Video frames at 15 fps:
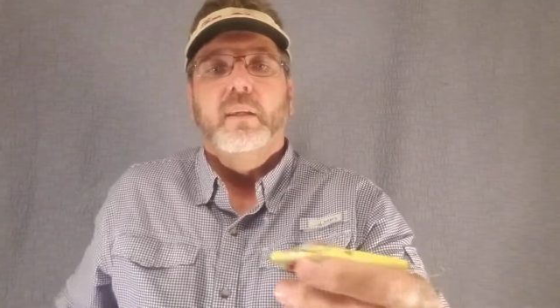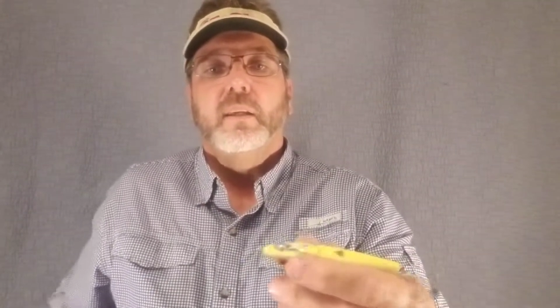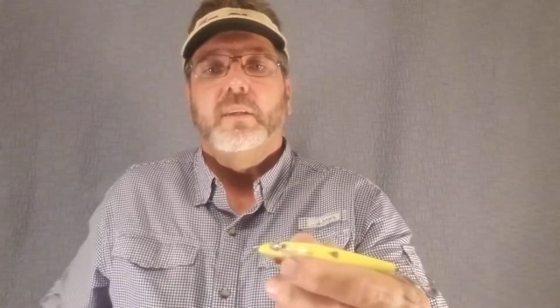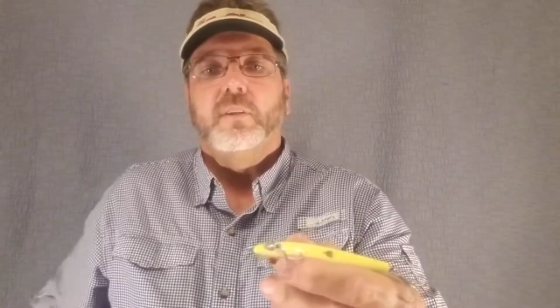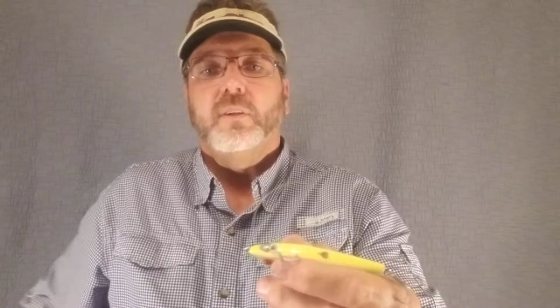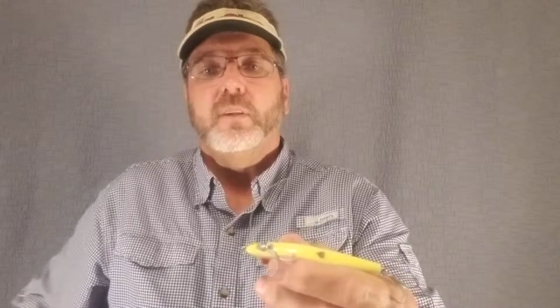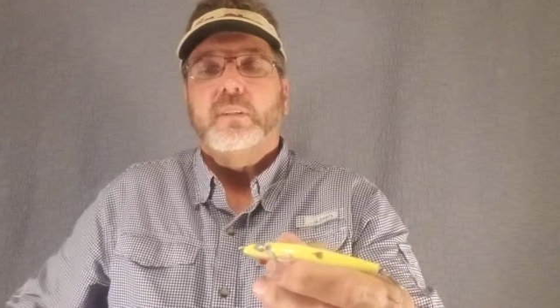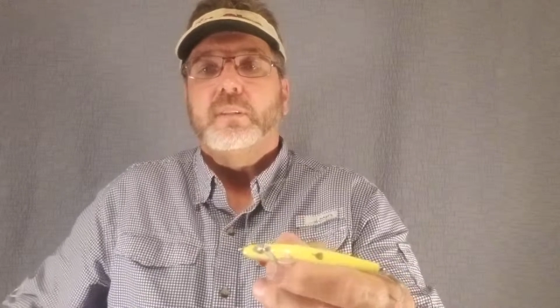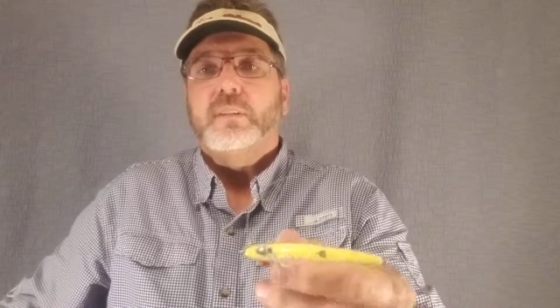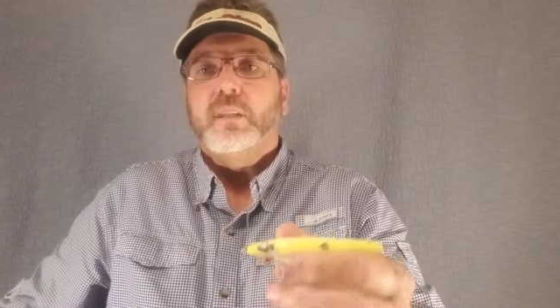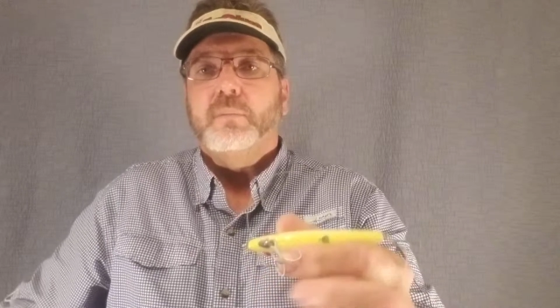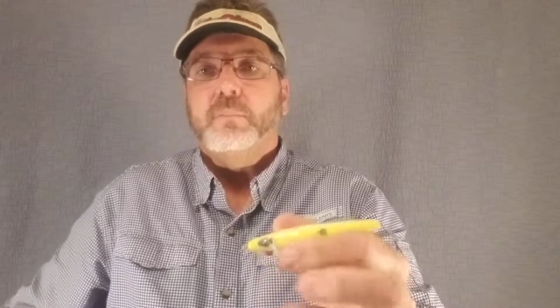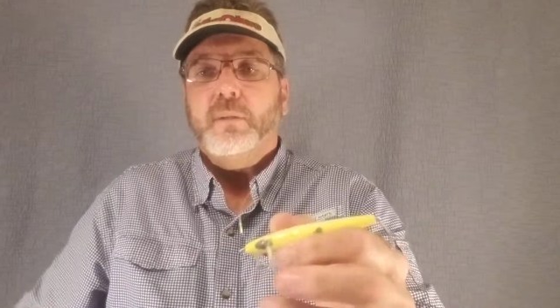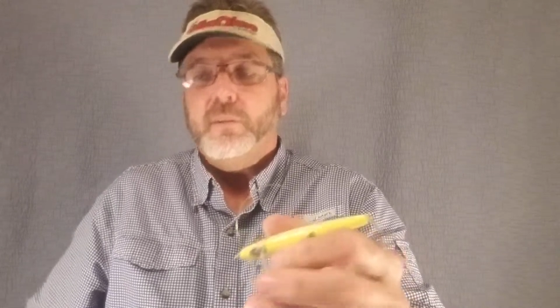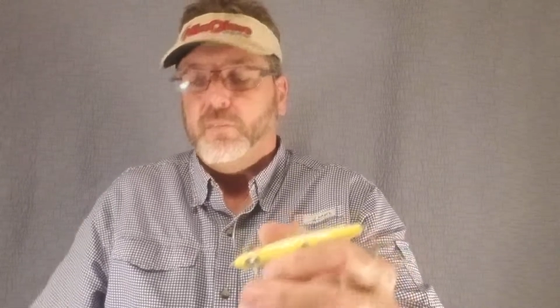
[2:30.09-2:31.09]
And you can
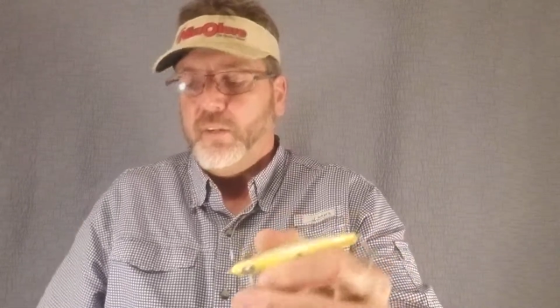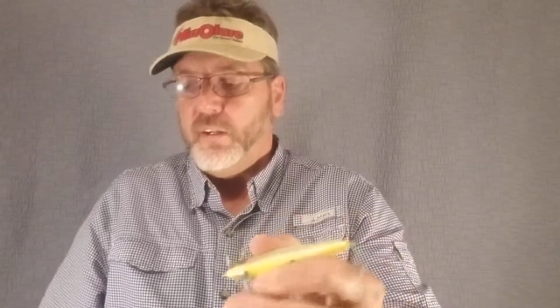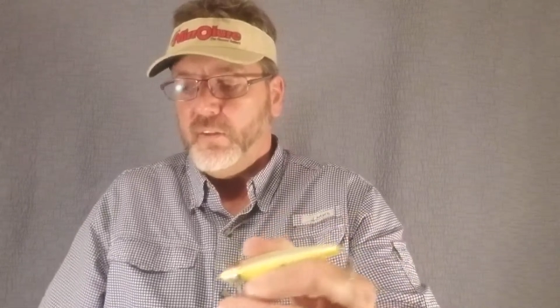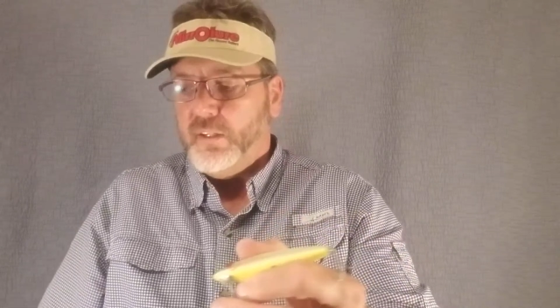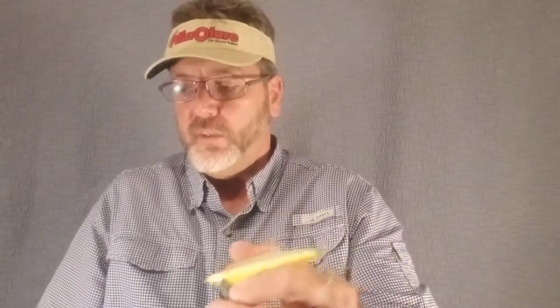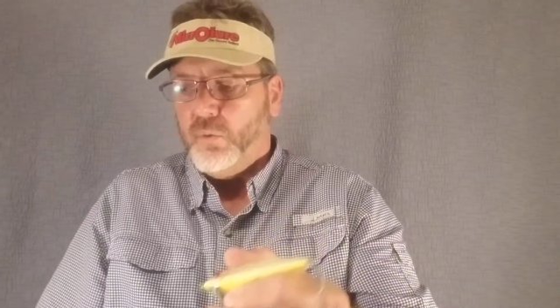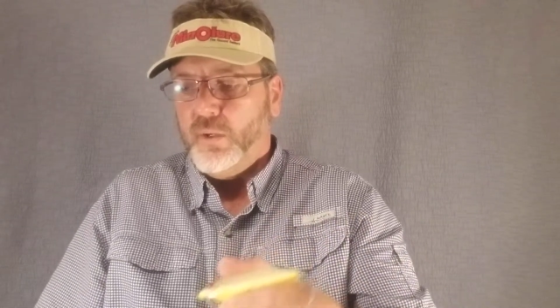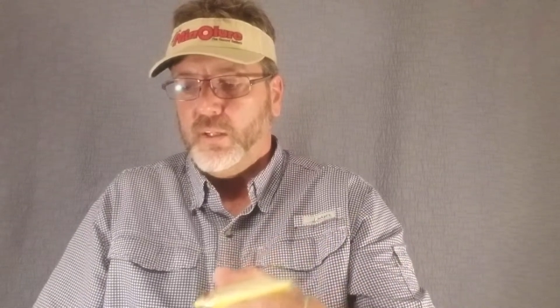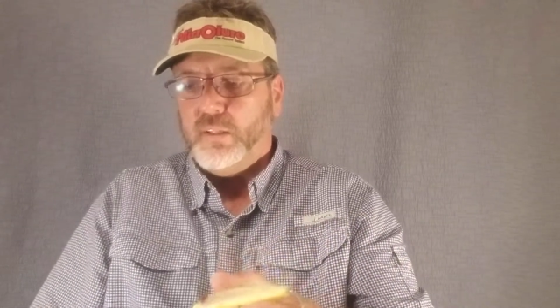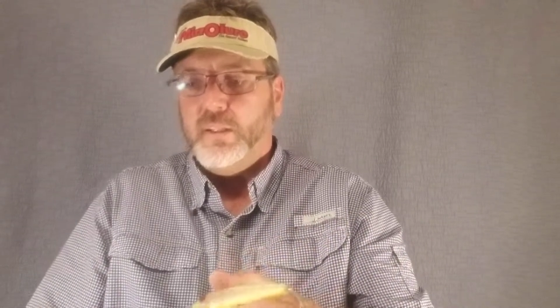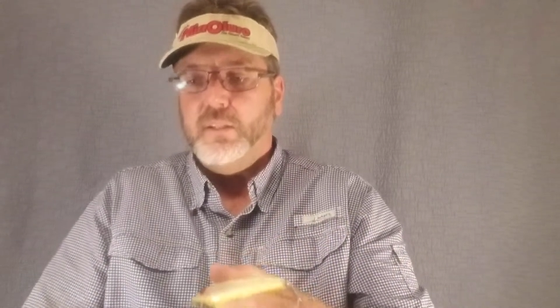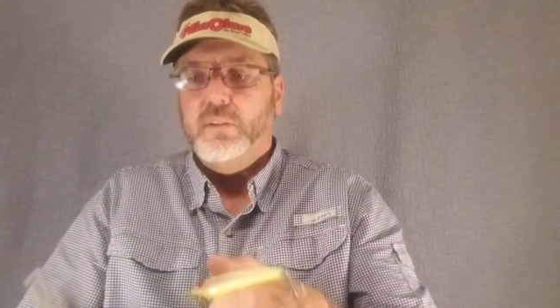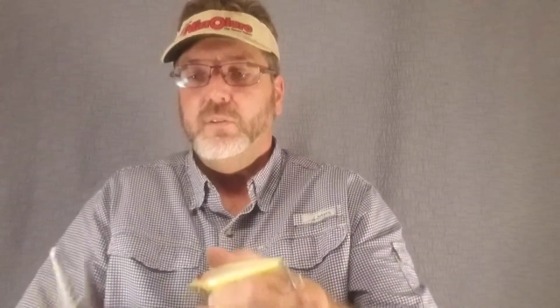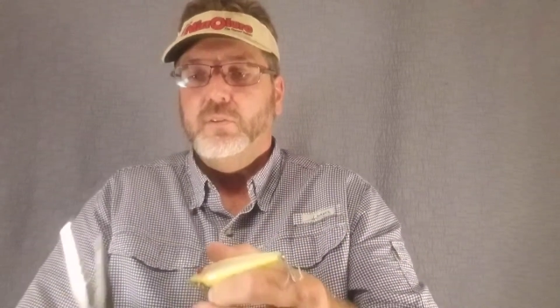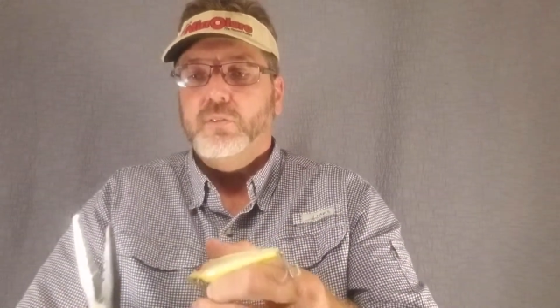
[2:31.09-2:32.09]
simply very
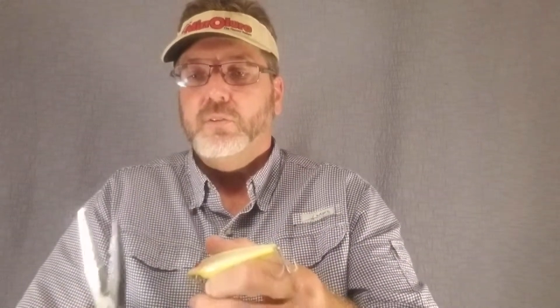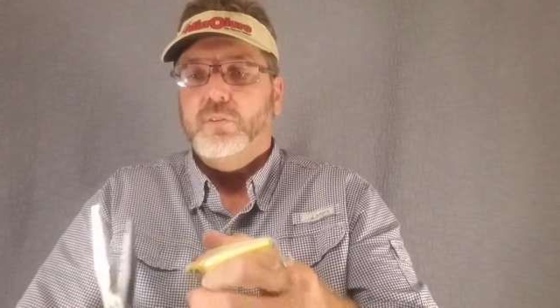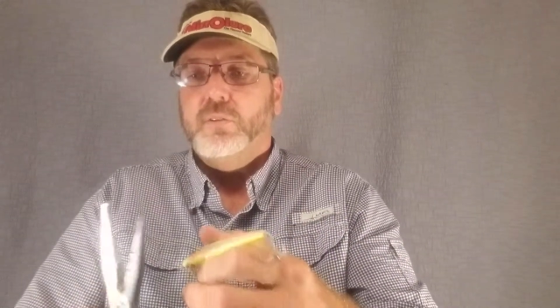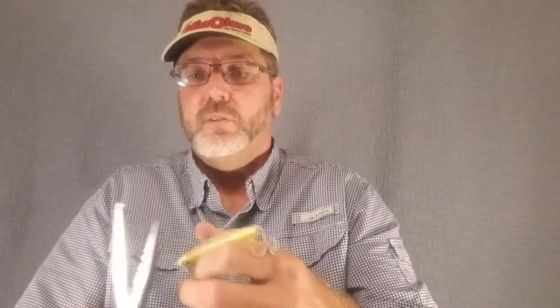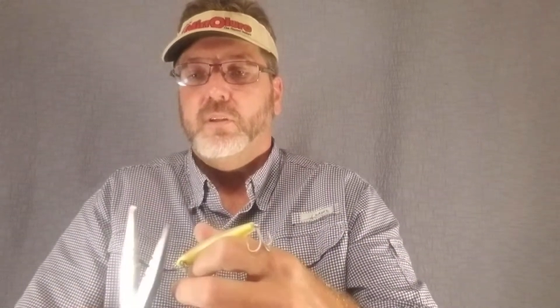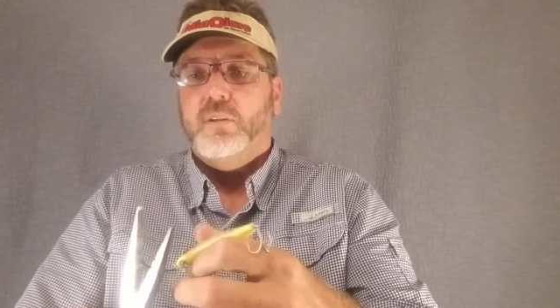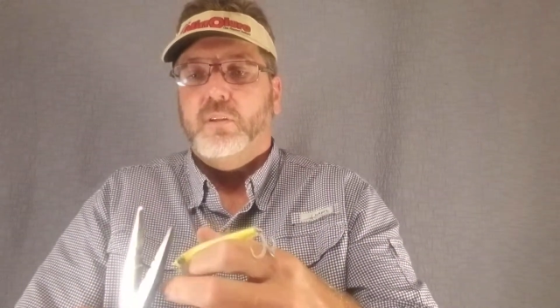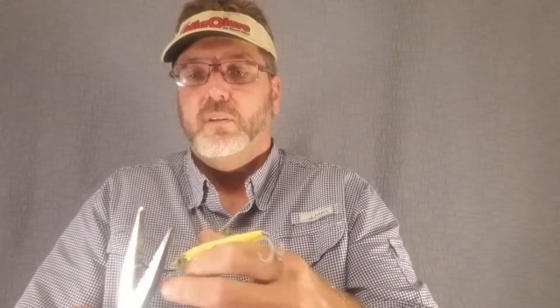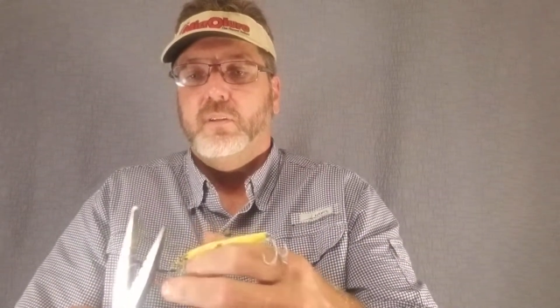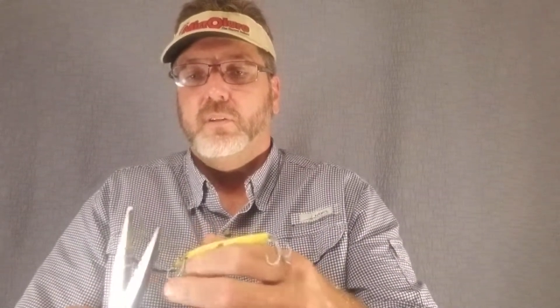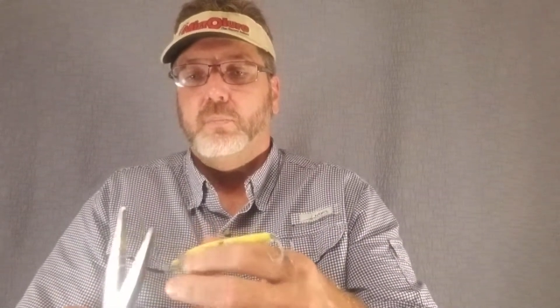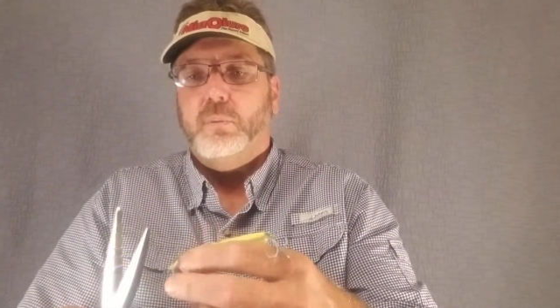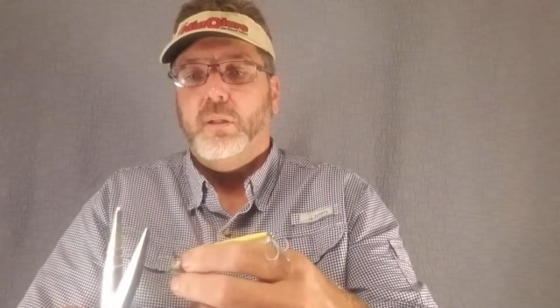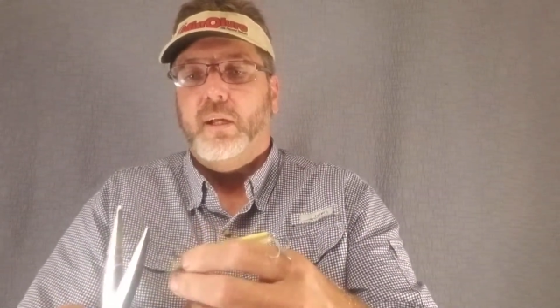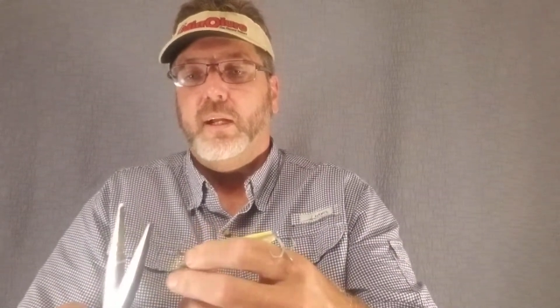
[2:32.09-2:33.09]
quickly use
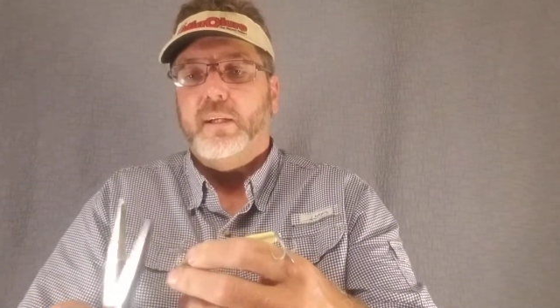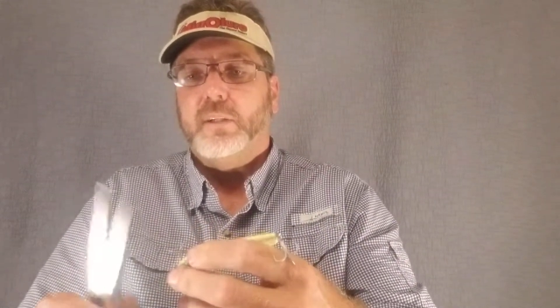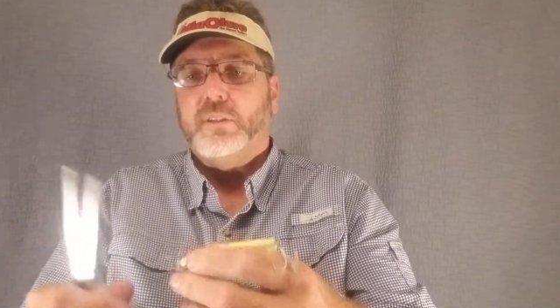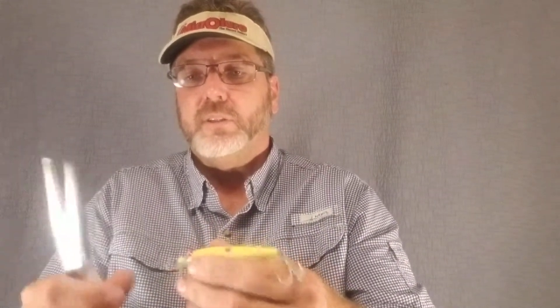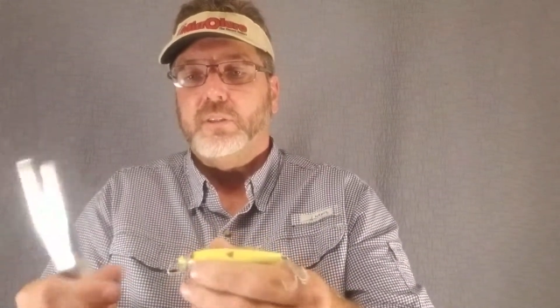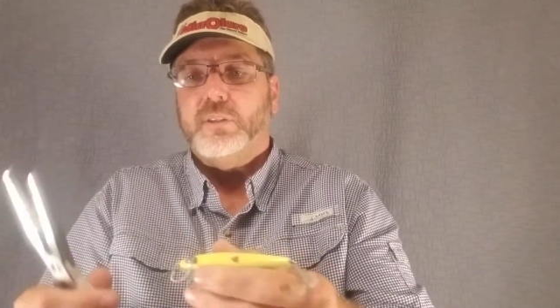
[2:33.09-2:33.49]
the pliers